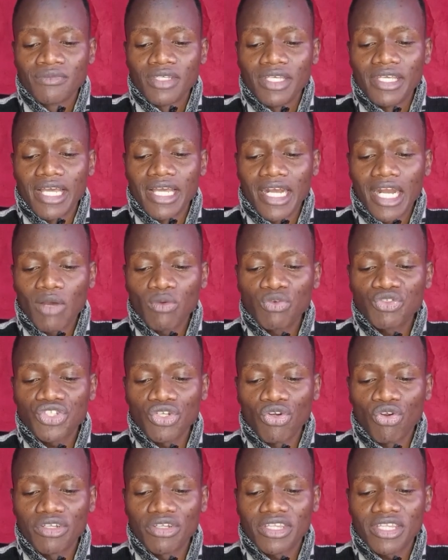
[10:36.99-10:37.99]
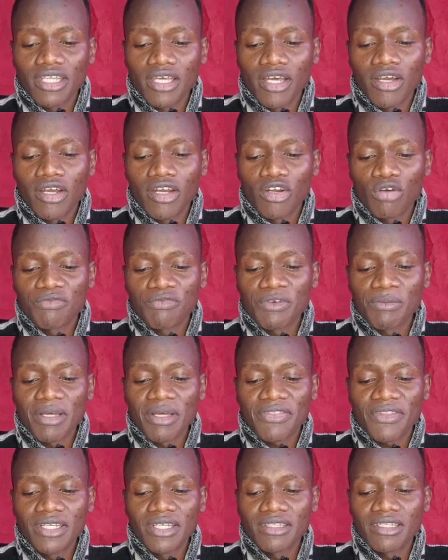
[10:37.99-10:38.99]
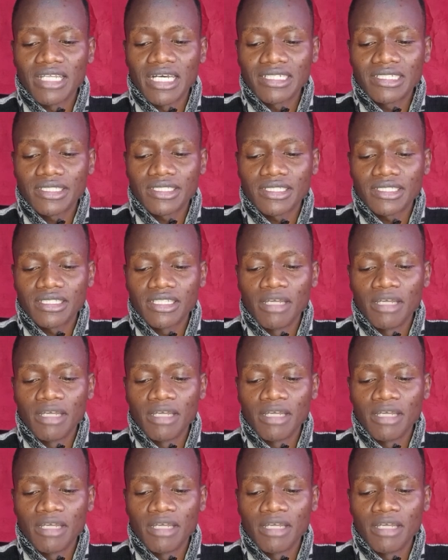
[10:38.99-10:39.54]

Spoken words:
He announced on November 10th that